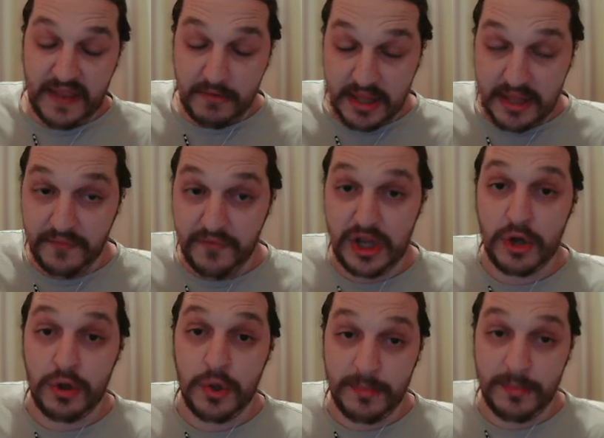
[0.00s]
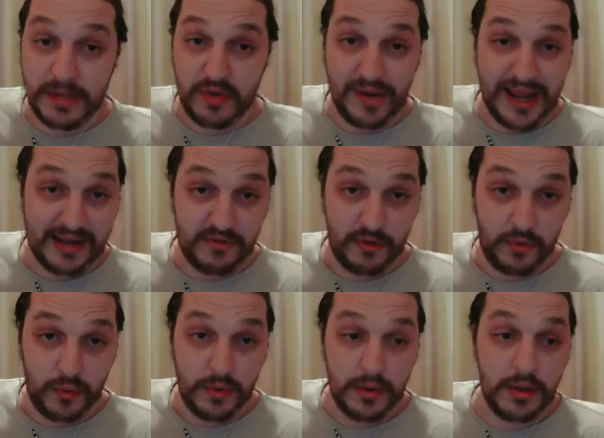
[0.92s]
there is a video you want me to react
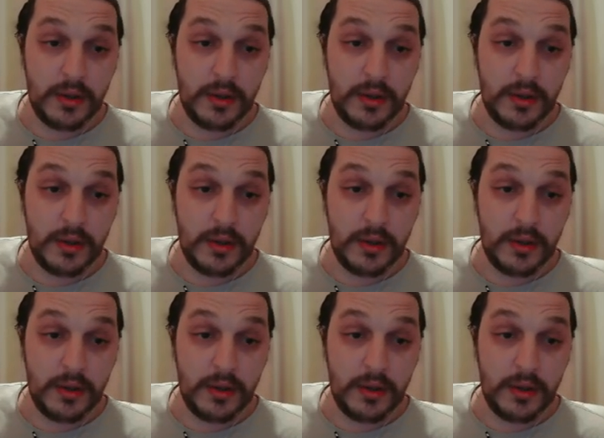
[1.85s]
to,